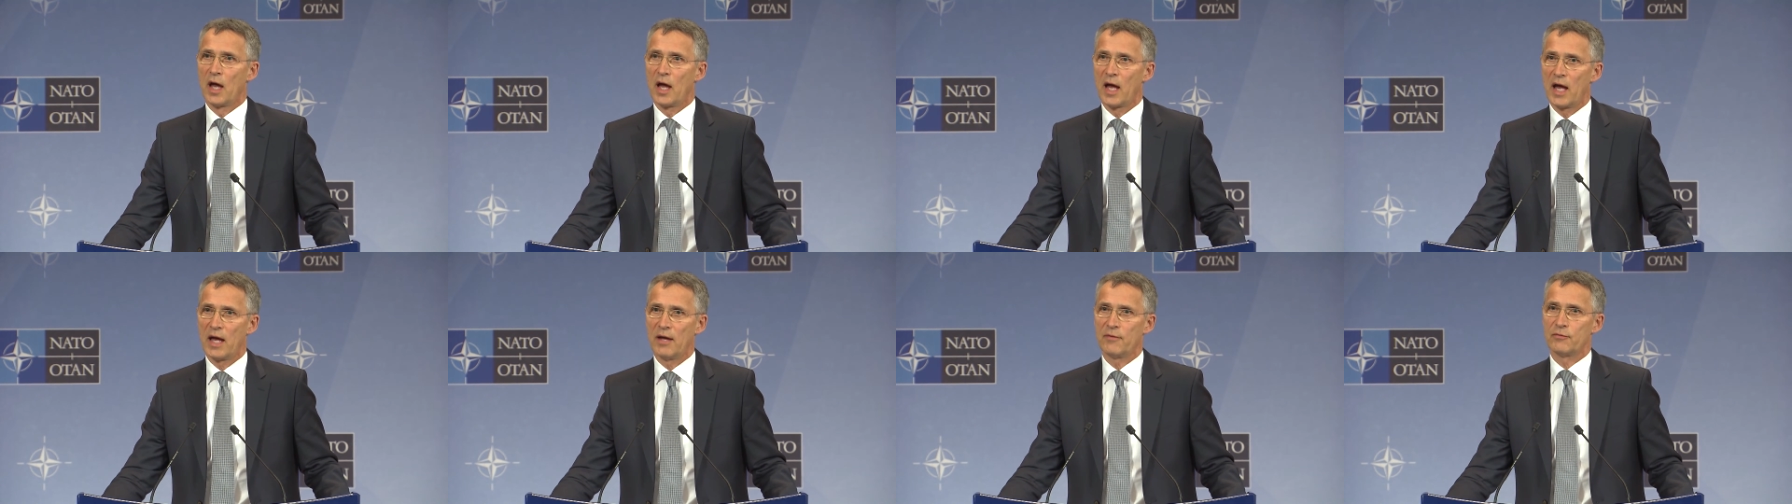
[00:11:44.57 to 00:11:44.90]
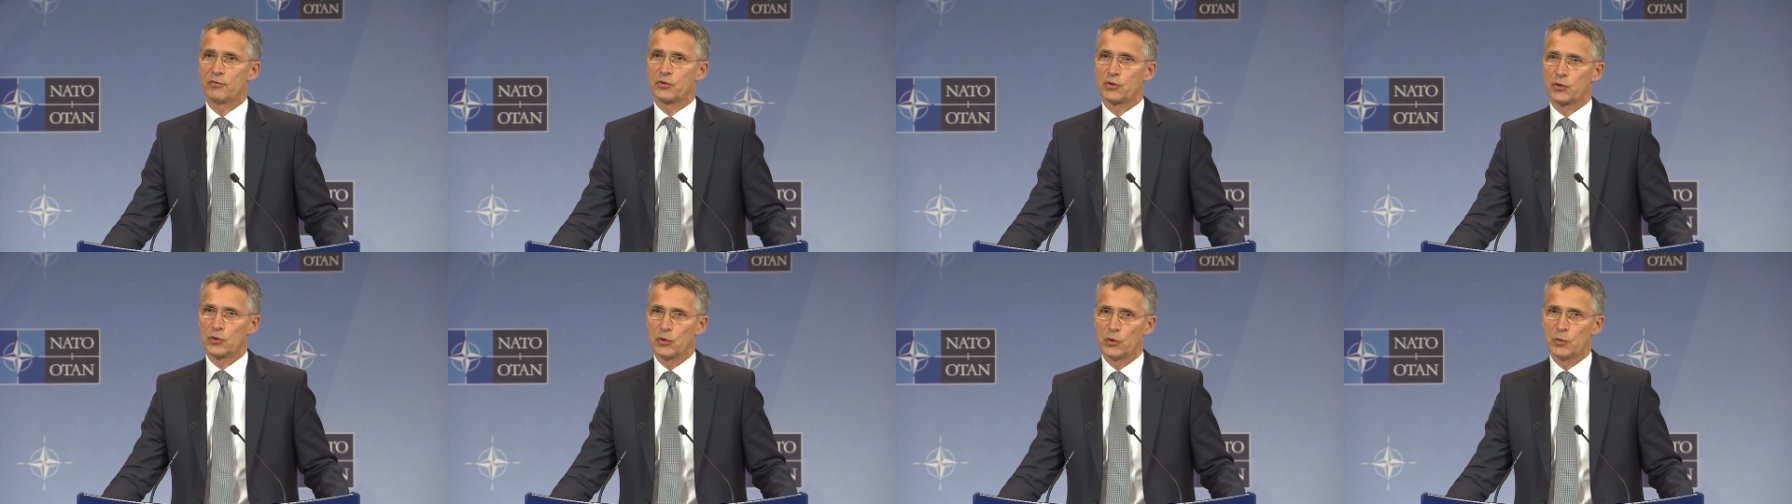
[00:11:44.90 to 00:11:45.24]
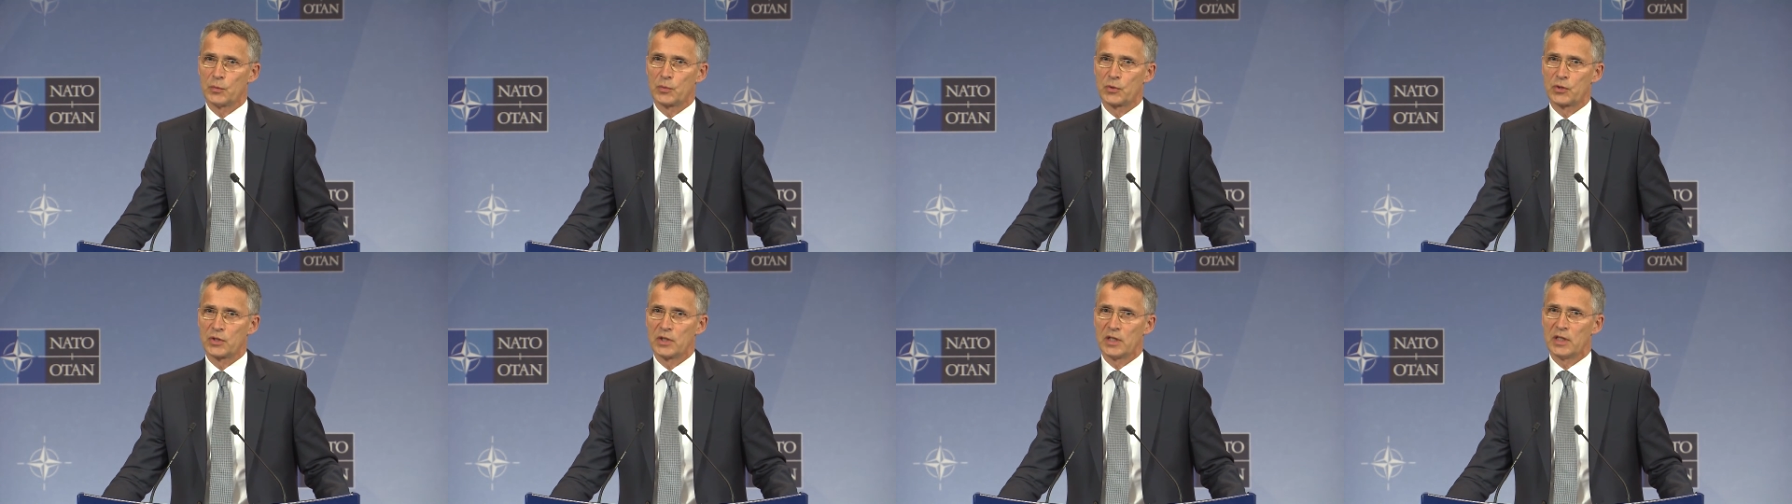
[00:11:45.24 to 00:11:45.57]
have
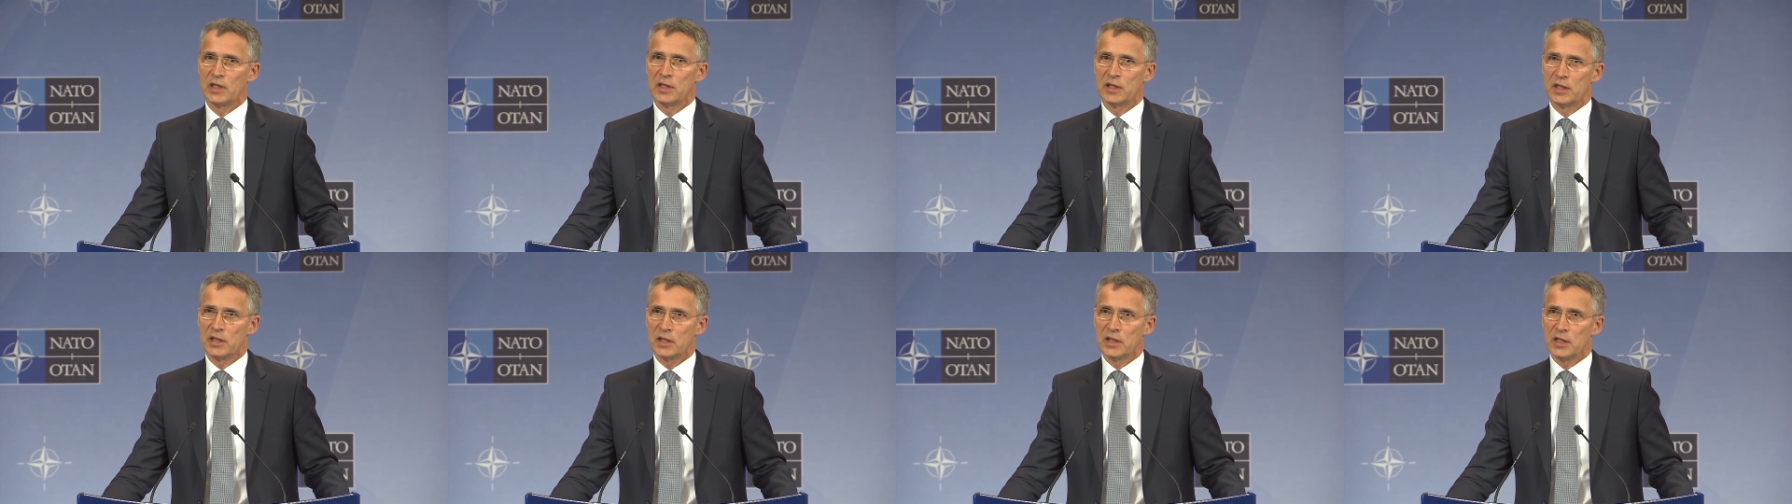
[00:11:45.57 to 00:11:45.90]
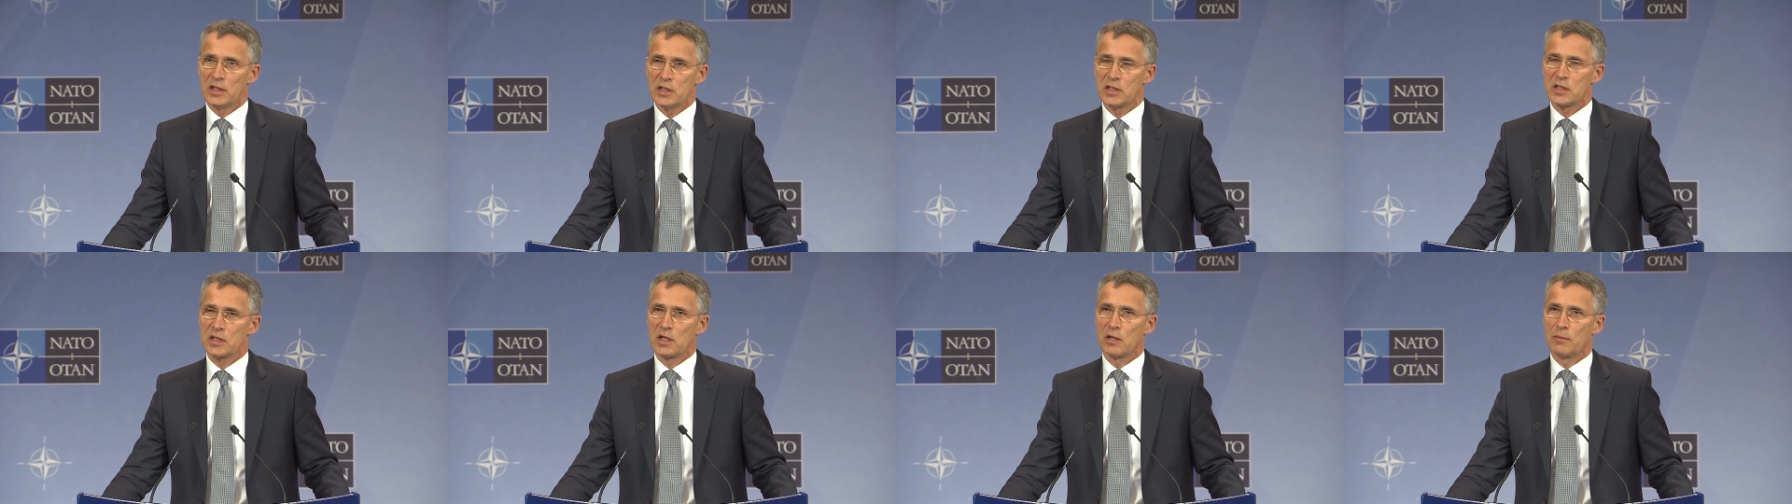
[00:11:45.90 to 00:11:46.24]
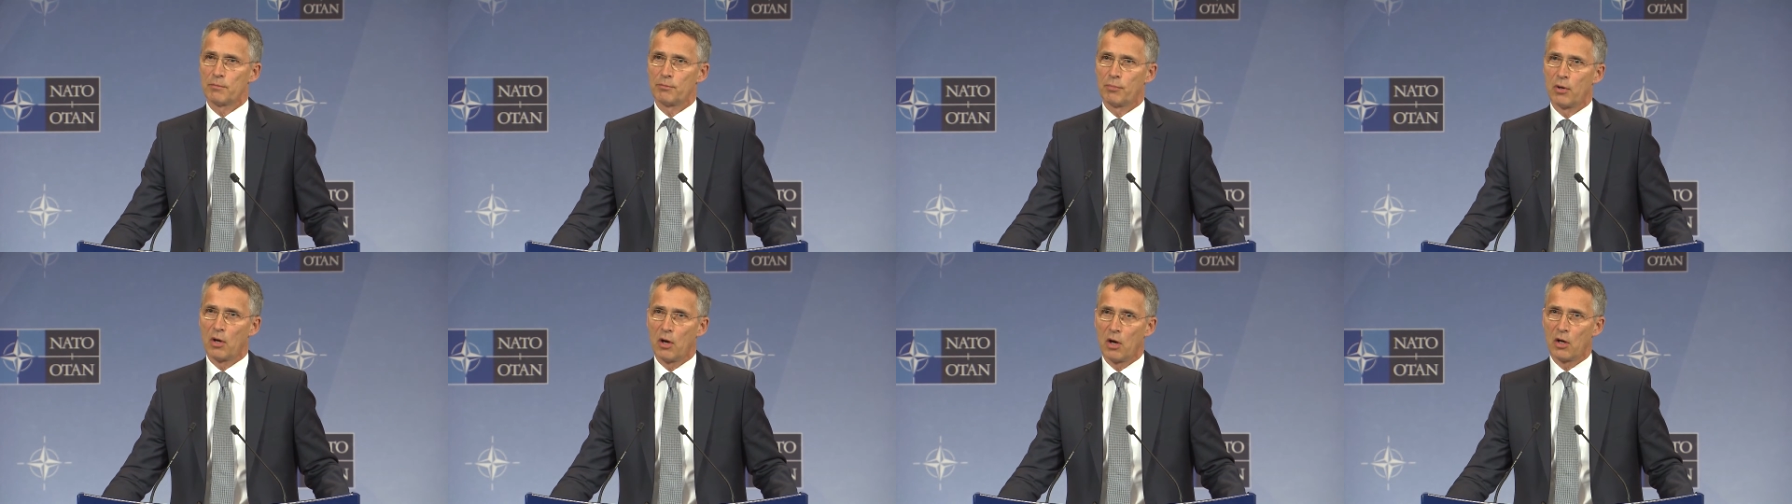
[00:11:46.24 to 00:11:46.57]
troops in the
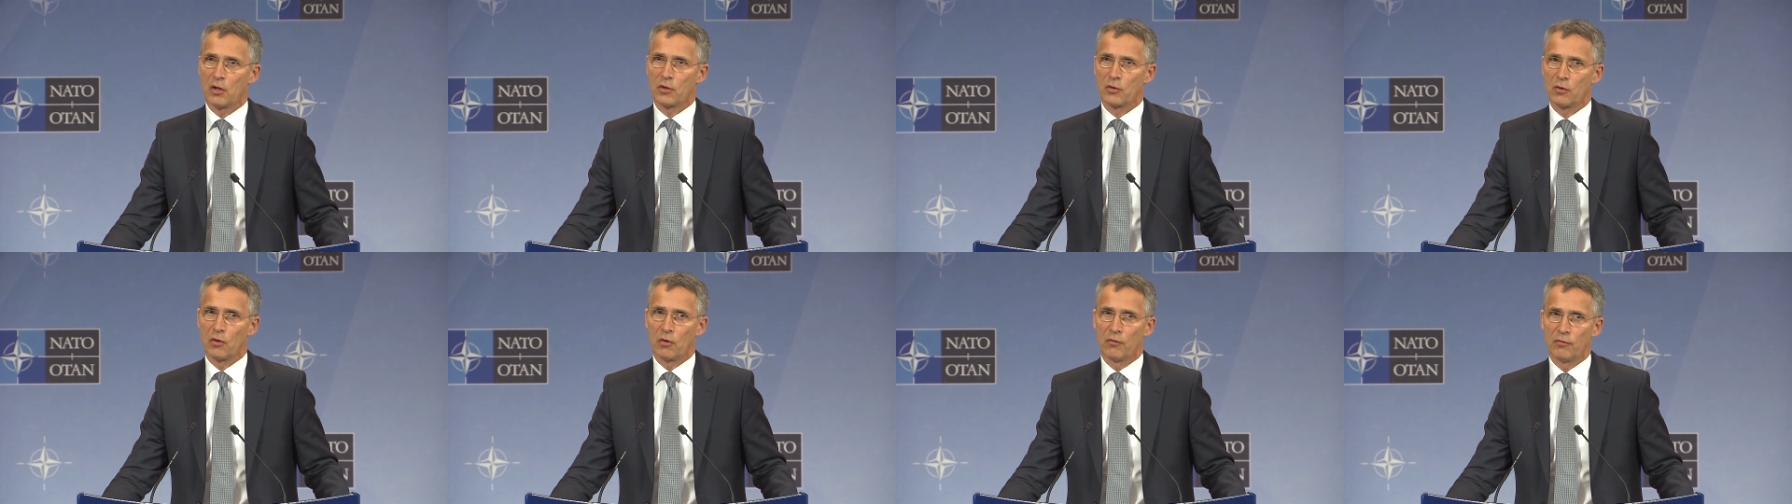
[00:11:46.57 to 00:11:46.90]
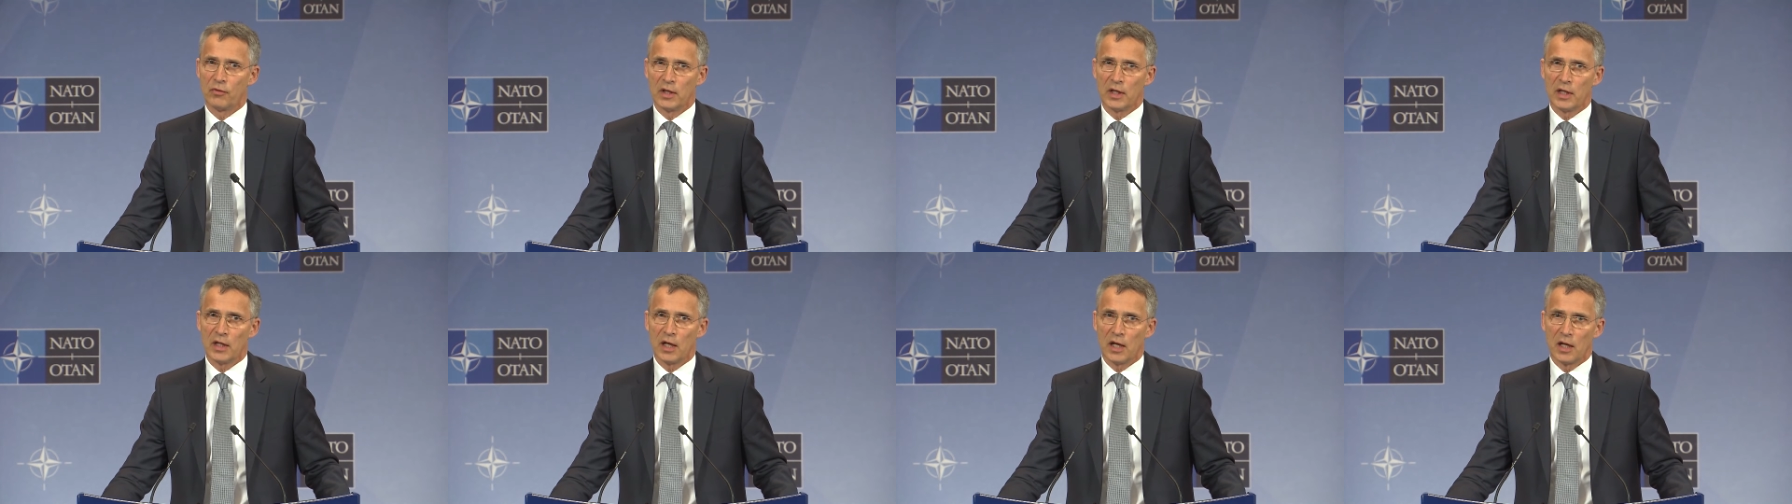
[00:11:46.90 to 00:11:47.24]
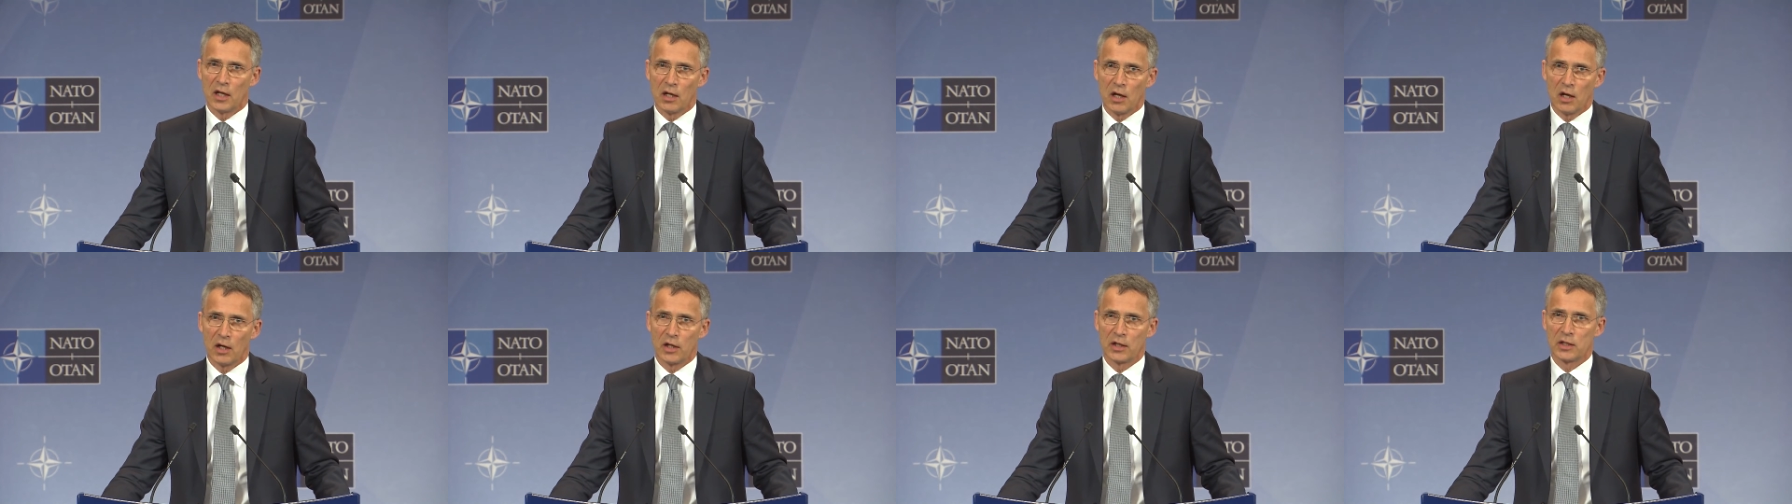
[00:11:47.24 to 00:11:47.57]
eastern part of the
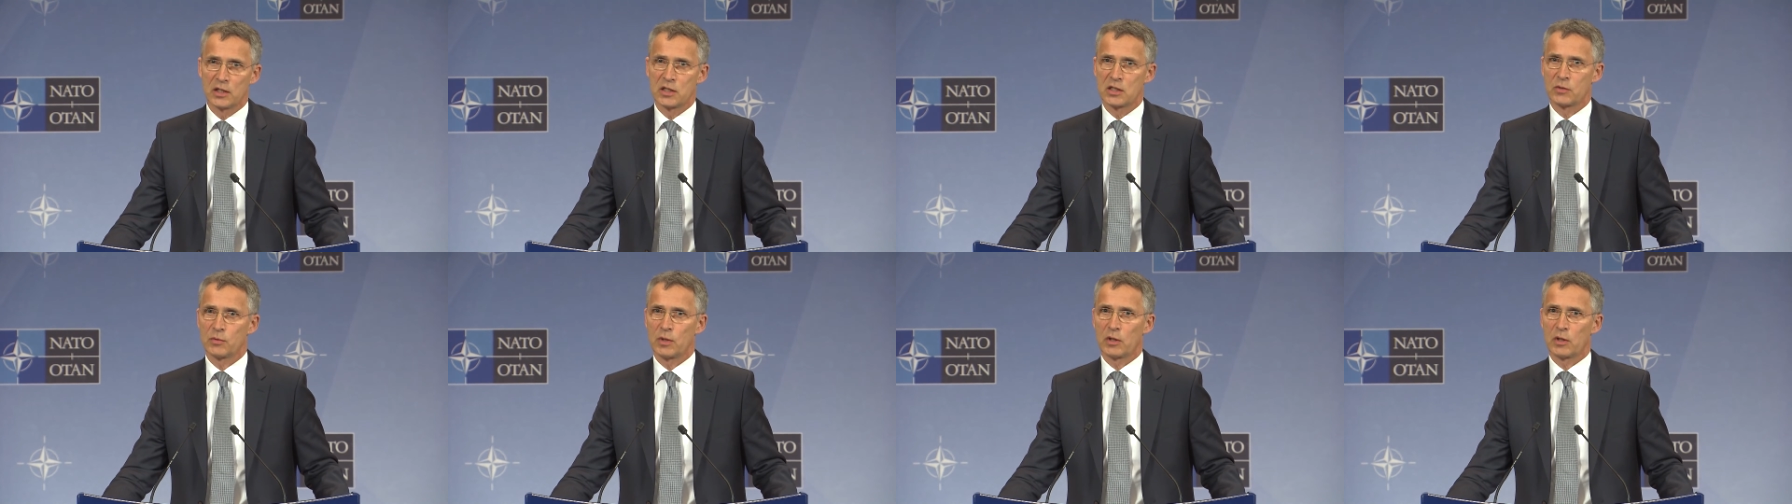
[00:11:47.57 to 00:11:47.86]
alliance.